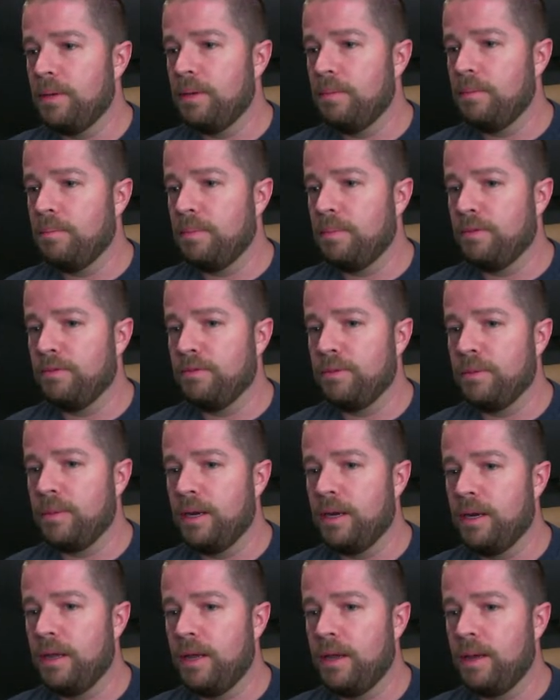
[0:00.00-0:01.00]
Buff the red
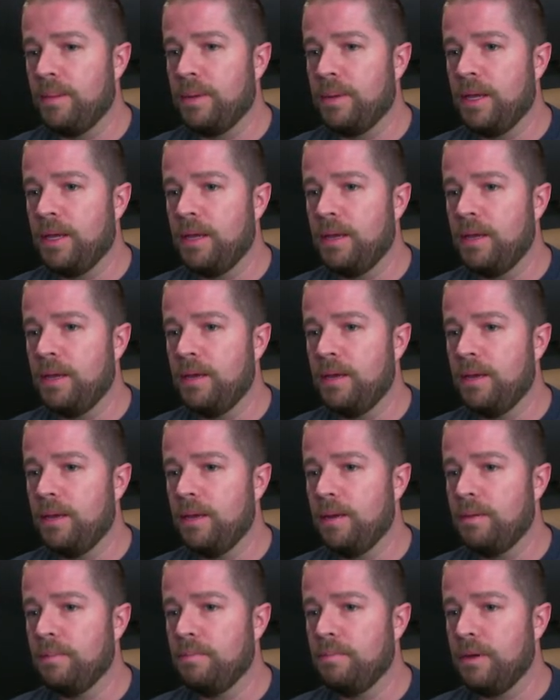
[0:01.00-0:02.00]
cap
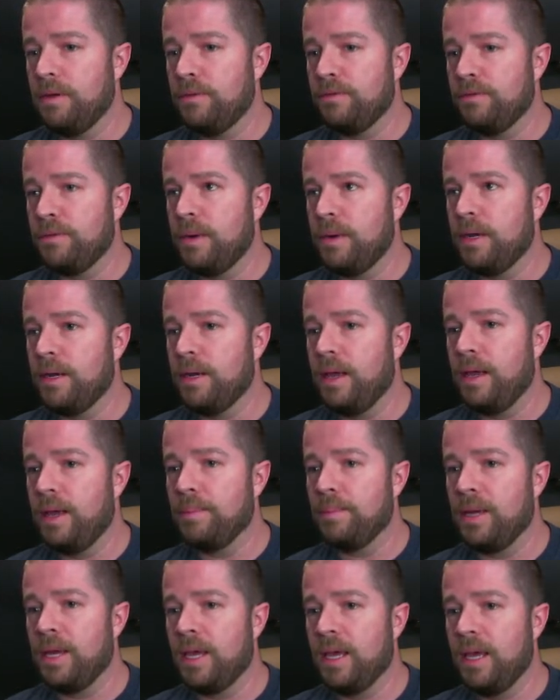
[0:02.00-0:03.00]
again, buff the red cap
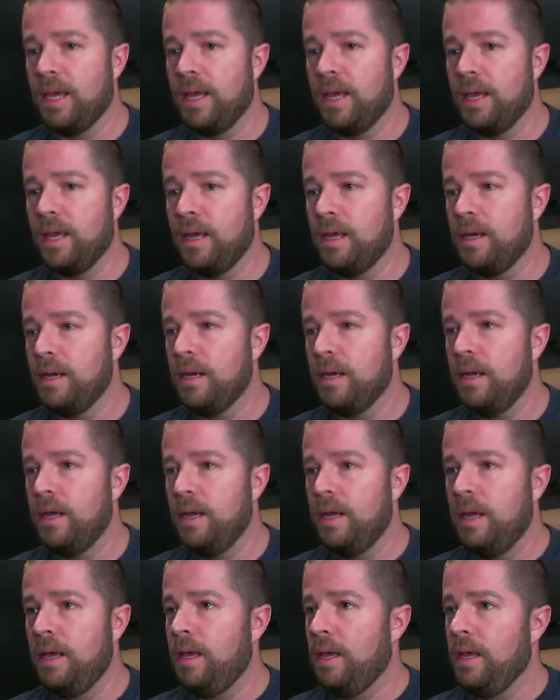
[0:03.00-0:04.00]
again,
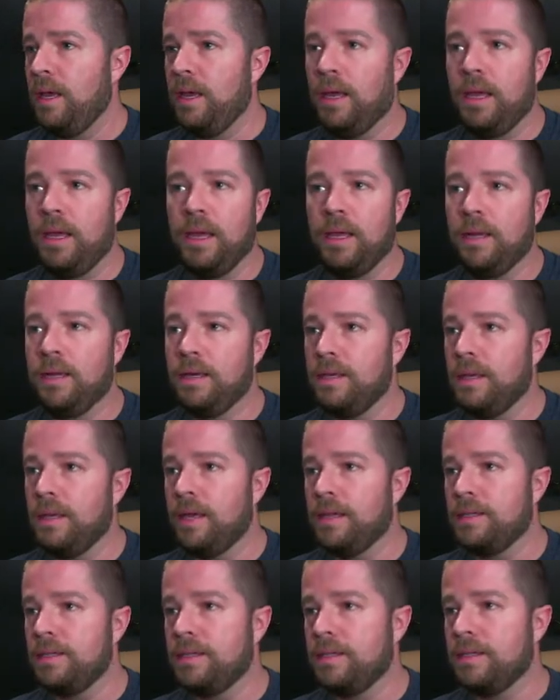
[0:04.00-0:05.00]
and
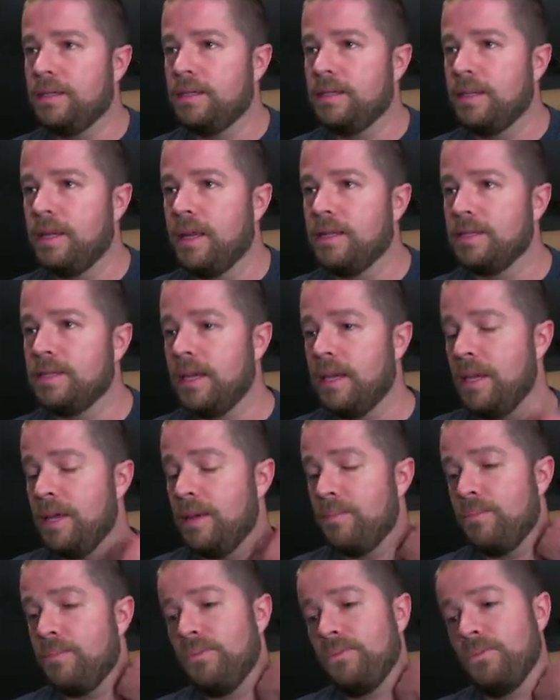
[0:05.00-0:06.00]
that's game.
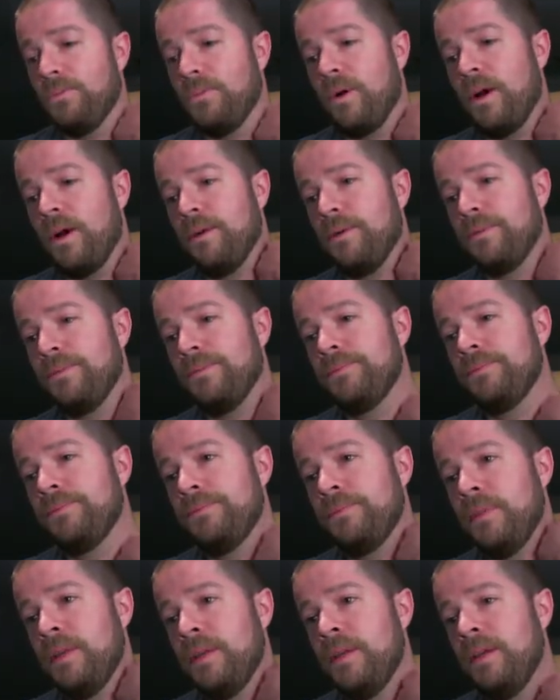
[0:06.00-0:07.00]
Wow.
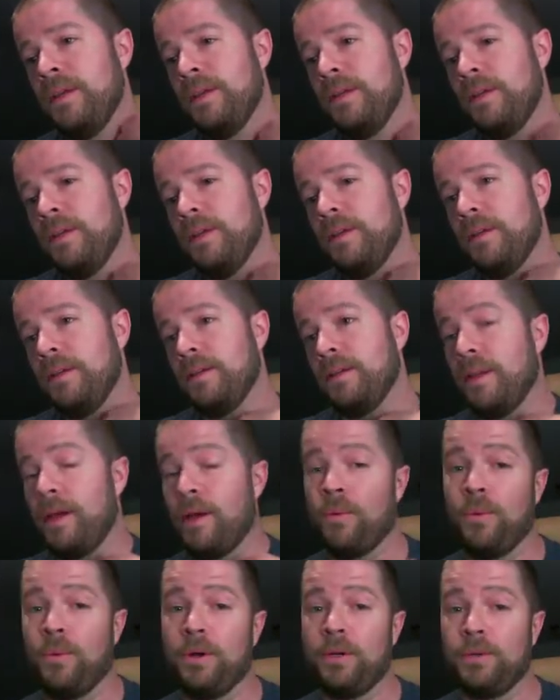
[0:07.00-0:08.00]
That
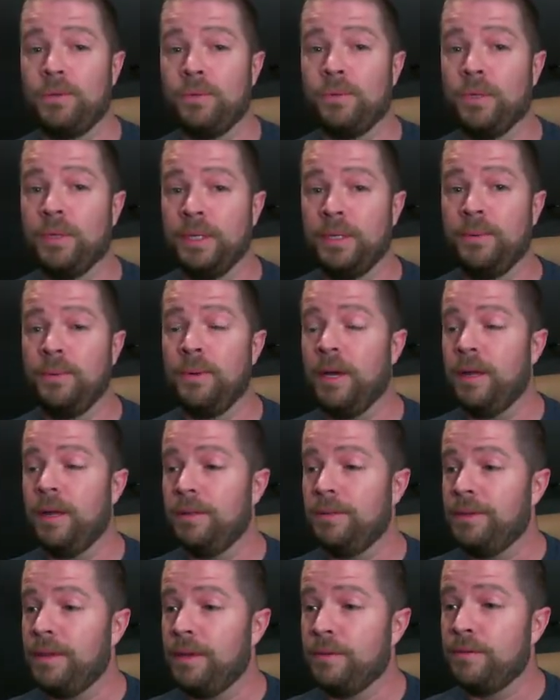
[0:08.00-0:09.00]
worked really well.
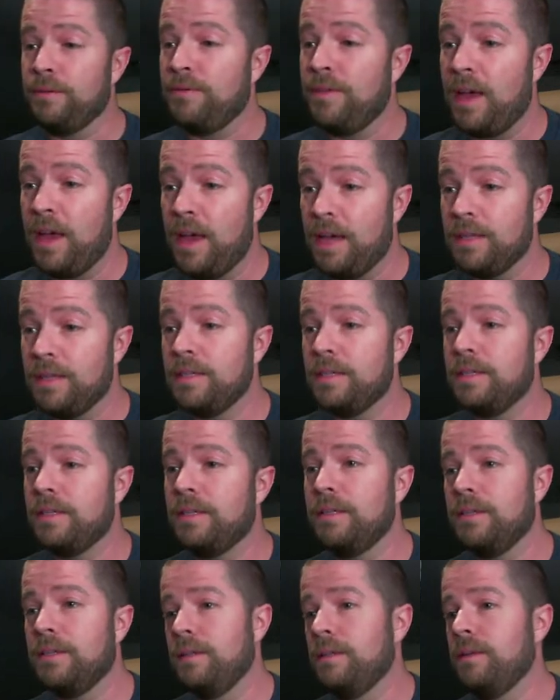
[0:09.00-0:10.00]
That was fast.
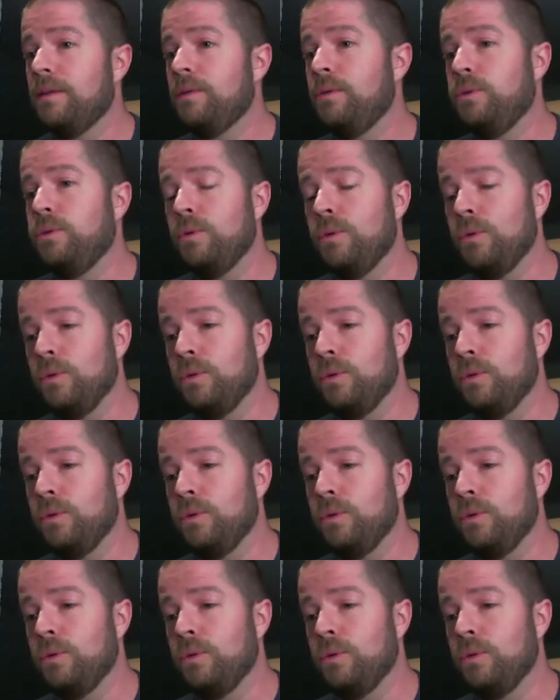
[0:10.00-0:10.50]
Whew.